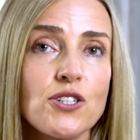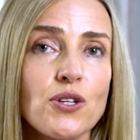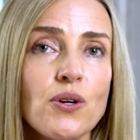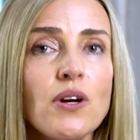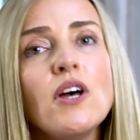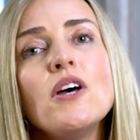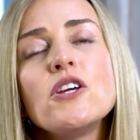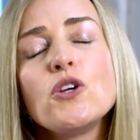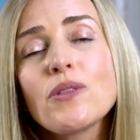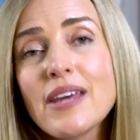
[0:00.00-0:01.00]
to,
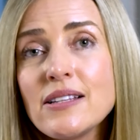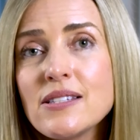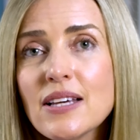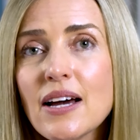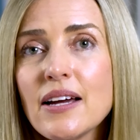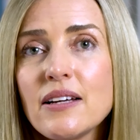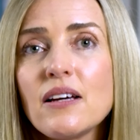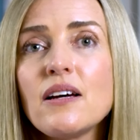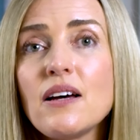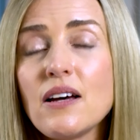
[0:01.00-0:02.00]
you'll then sign
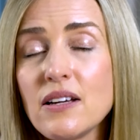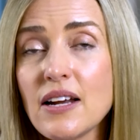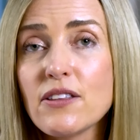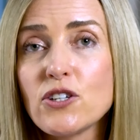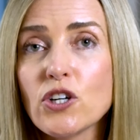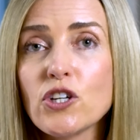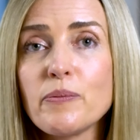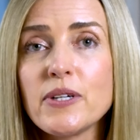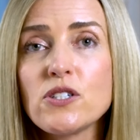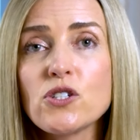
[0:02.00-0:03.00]
another
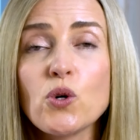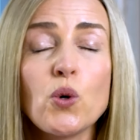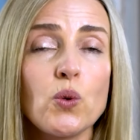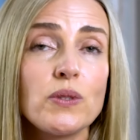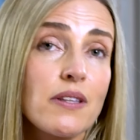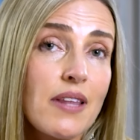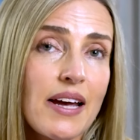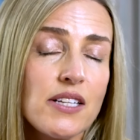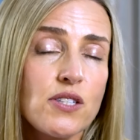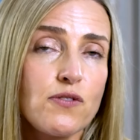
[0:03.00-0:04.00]
document called the
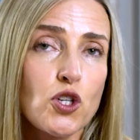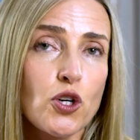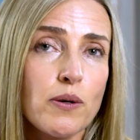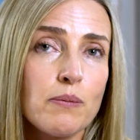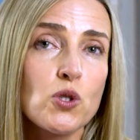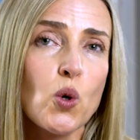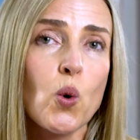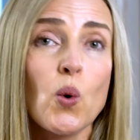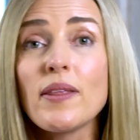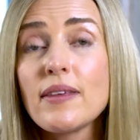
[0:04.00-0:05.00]
Heads of Terms
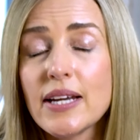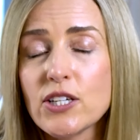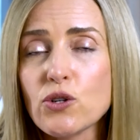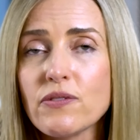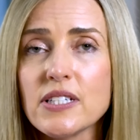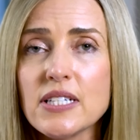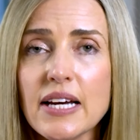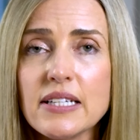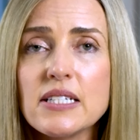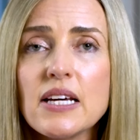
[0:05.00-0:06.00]
or the Letter of
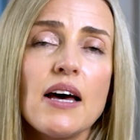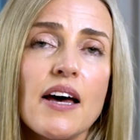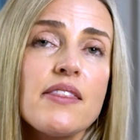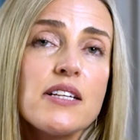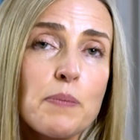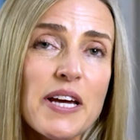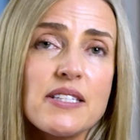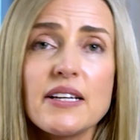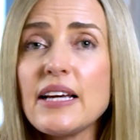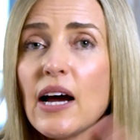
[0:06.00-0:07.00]
Intent. And this
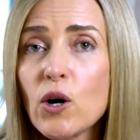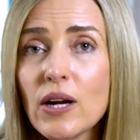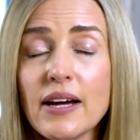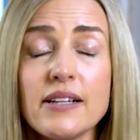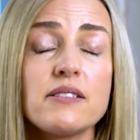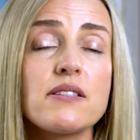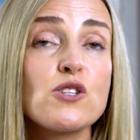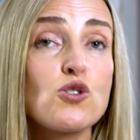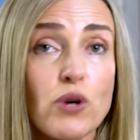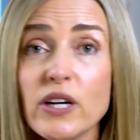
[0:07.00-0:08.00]
basically outlines the
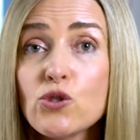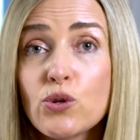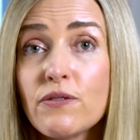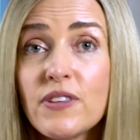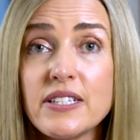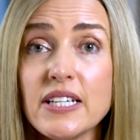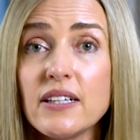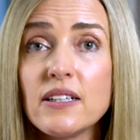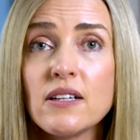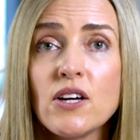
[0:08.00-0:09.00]
structure of the
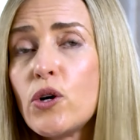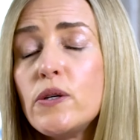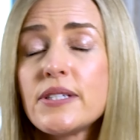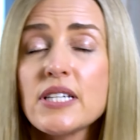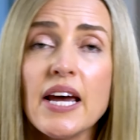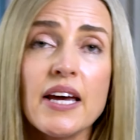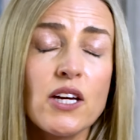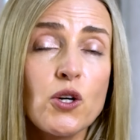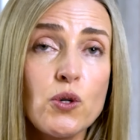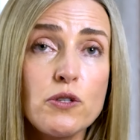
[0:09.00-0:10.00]
deal. Who's
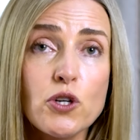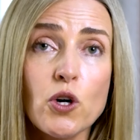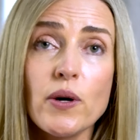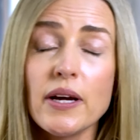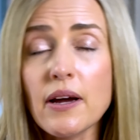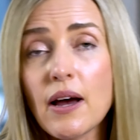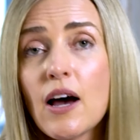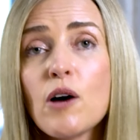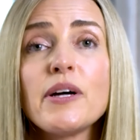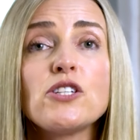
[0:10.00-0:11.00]
staying, who's going,
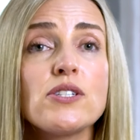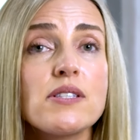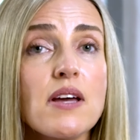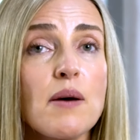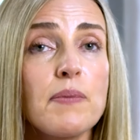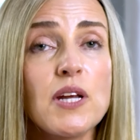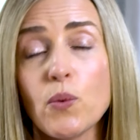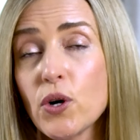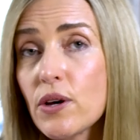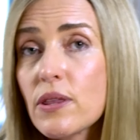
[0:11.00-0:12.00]
how much is the company
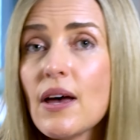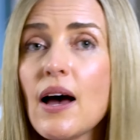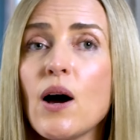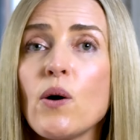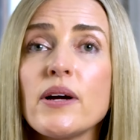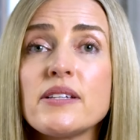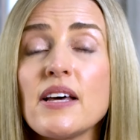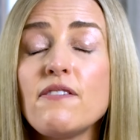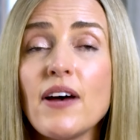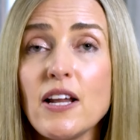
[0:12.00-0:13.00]
worth, how is
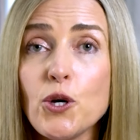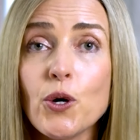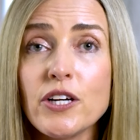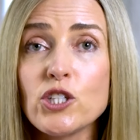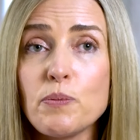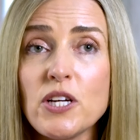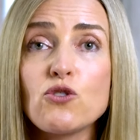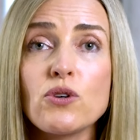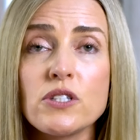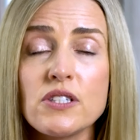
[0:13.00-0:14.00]
that value going to be
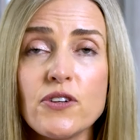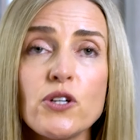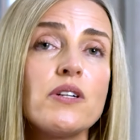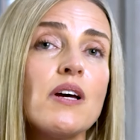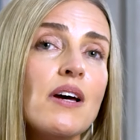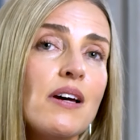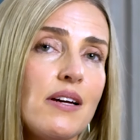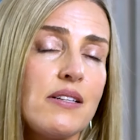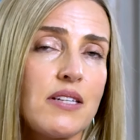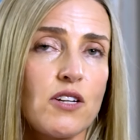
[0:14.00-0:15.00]
transferred,
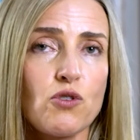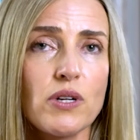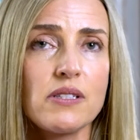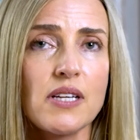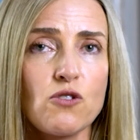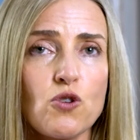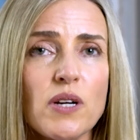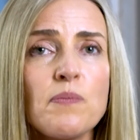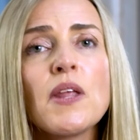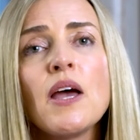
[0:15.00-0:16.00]
etc.,
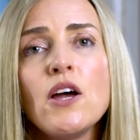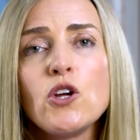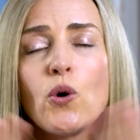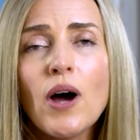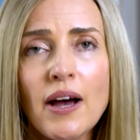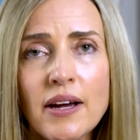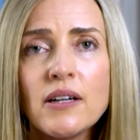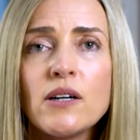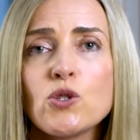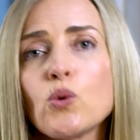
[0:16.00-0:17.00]
etc. You iron
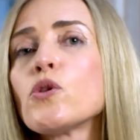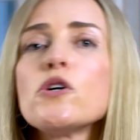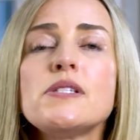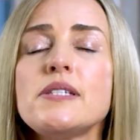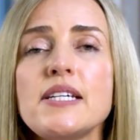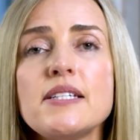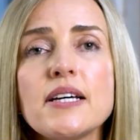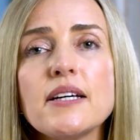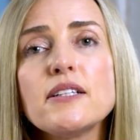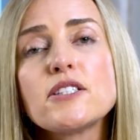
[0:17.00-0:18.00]
out all those
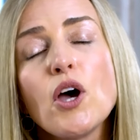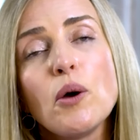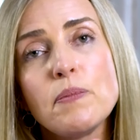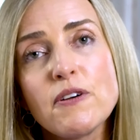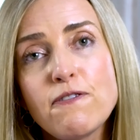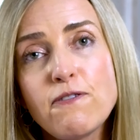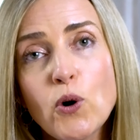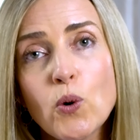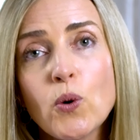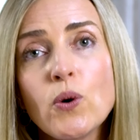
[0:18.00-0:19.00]
details
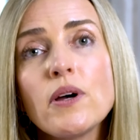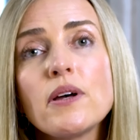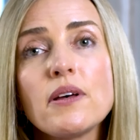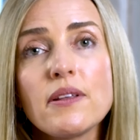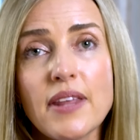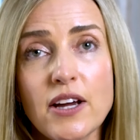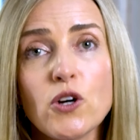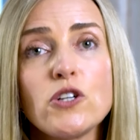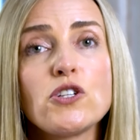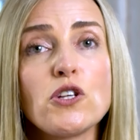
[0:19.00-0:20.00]
before they
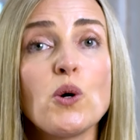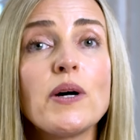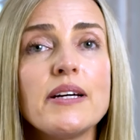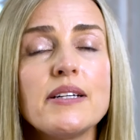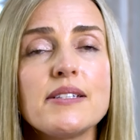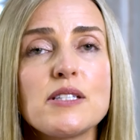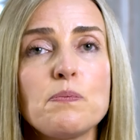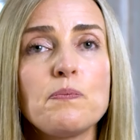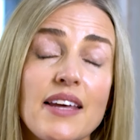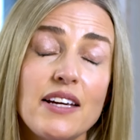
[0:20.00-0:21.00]
go to the lawyers.
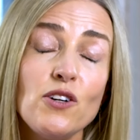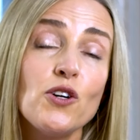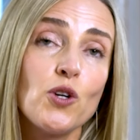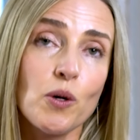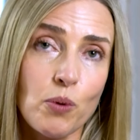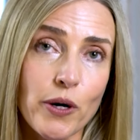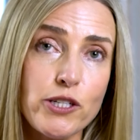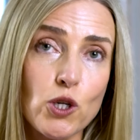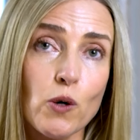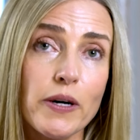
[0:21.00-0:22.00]
Then you appoint
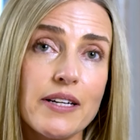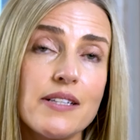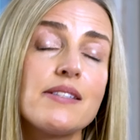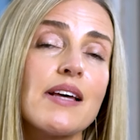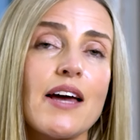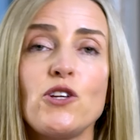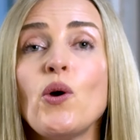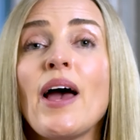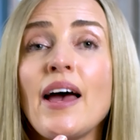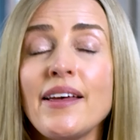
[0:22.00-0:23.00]
your lawyers and you
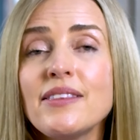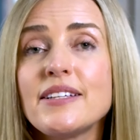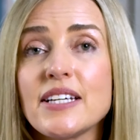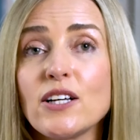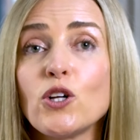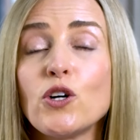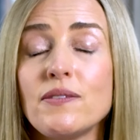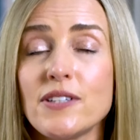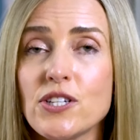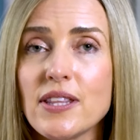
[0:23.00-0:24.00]
hand the deal
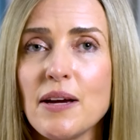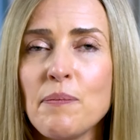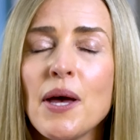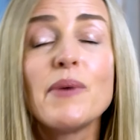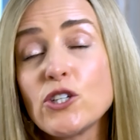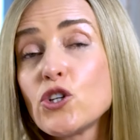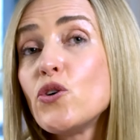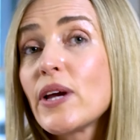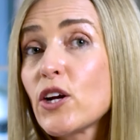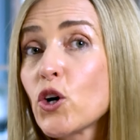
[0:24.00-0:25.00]
over to them. Make sure
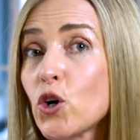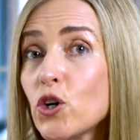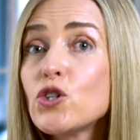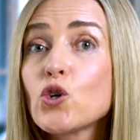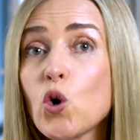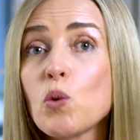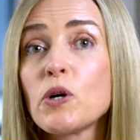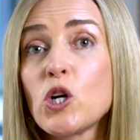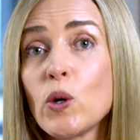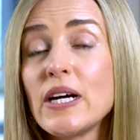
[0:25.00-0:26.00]
you get a good
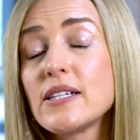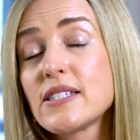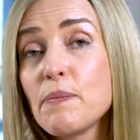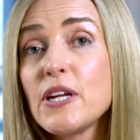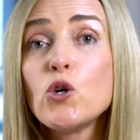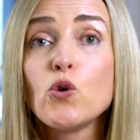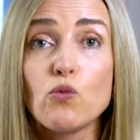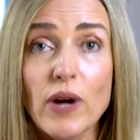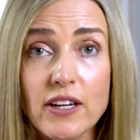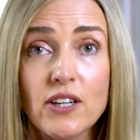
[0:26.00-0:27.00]
corporate lawyer, somebody who
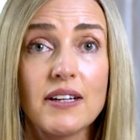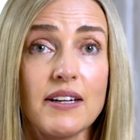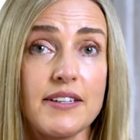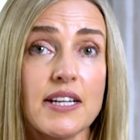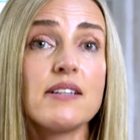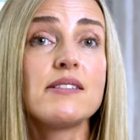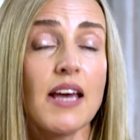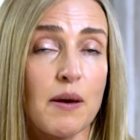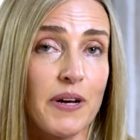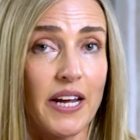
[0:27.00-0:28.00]
regularly does
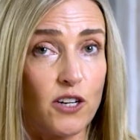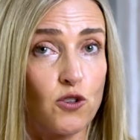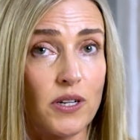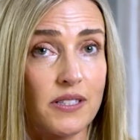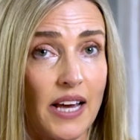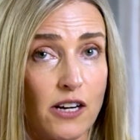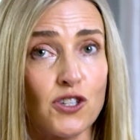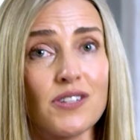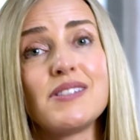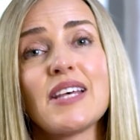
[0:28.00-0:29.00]
M&A
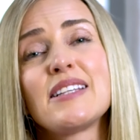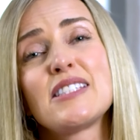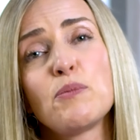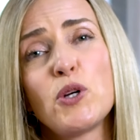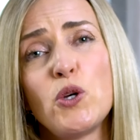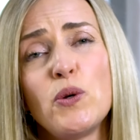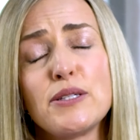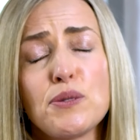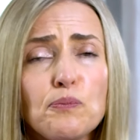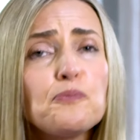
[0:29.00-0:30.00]
transactions and someone who is